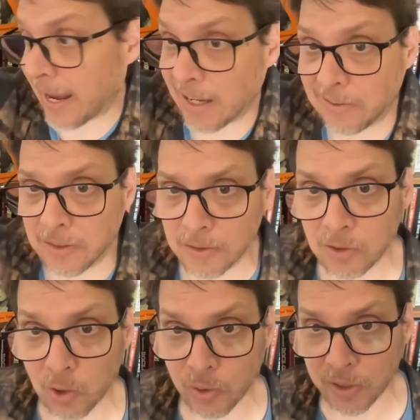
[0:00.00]
gassing the
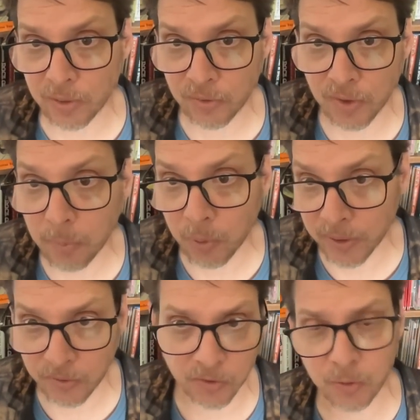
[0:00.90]
Tokyo
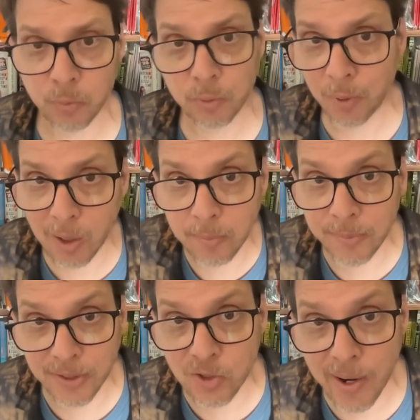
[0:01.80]
subway system were
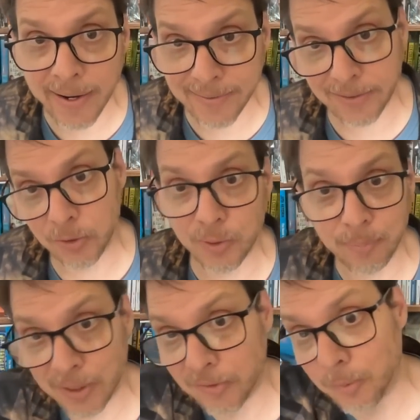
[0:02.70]
probably attracted to
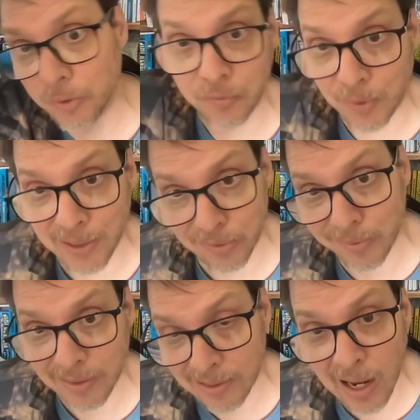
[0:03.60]
him because he was friends
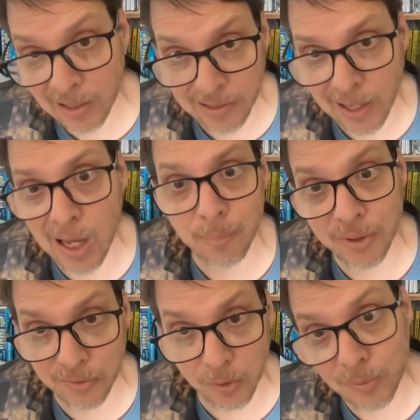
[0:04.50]
with the Dalai
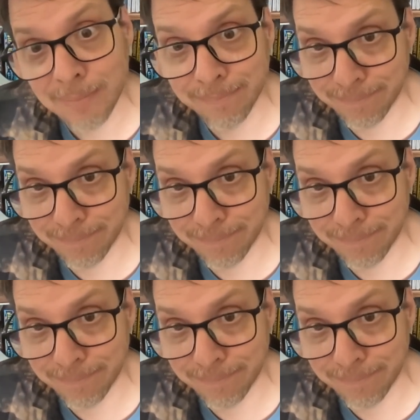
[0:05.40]
Lama. So,